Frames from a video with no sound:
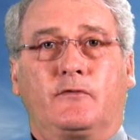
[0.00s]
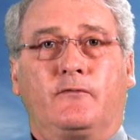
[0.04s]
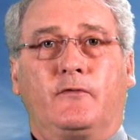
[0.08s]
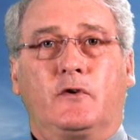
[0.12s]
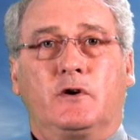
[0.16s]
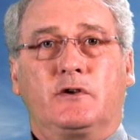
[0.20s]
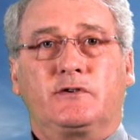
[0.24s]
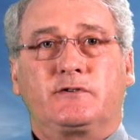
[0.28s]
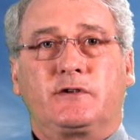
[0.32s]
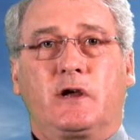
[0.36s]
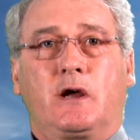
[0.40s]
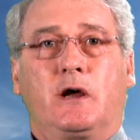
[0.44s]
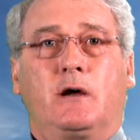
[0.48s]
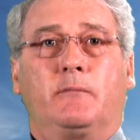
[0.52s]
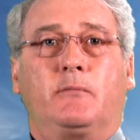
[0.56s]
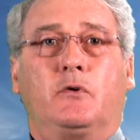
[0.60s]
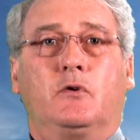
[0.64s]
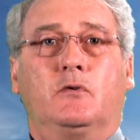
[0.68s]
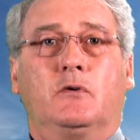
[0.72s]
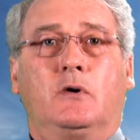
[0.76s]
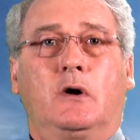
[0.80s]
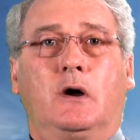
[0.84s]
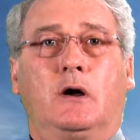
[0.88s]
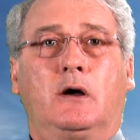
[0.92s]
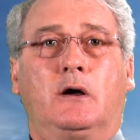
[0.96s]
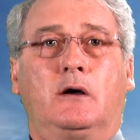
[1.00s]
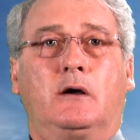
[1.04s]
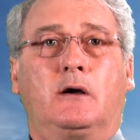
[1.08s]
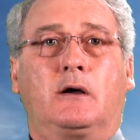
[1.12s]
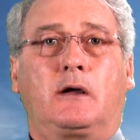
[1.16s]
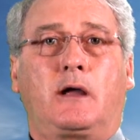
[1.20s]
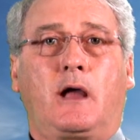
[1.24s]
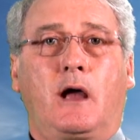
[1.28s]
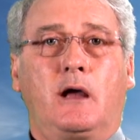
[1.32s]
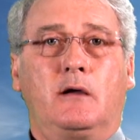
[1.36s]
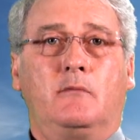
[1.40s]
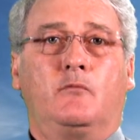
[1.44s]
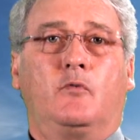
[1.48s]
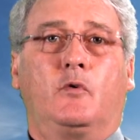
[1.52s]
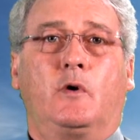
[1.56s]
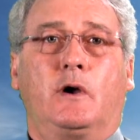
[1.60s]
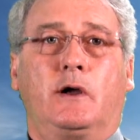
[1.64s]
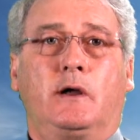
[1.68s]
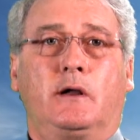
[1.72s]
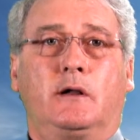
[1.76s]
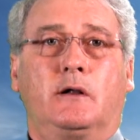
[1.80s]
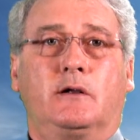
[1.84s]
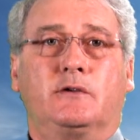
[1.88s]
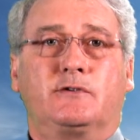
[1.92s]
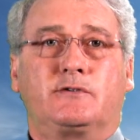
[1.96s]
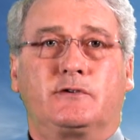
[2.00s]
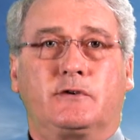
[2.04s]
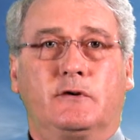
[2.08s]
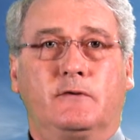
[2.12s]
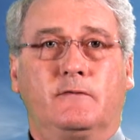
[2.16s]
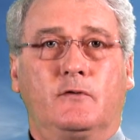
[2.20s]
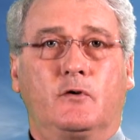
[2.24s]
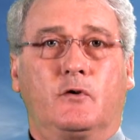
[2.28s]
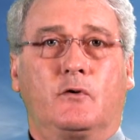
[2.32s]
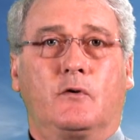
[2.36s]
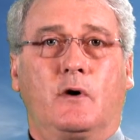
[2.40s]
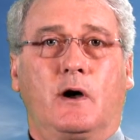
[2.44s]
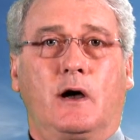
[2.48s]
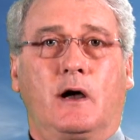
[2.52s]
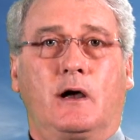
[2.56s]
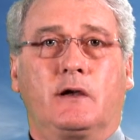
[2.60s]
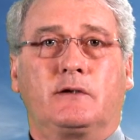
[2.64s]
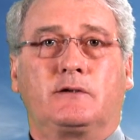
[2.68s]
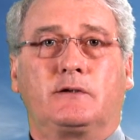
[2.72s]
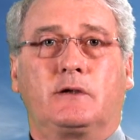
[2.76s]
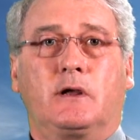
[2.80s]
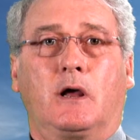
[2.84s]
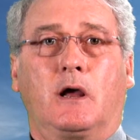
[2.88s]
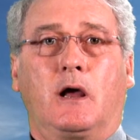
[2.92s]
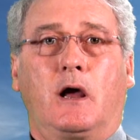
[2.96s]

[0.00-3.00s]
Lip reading: For example, Cape reed and silvergrass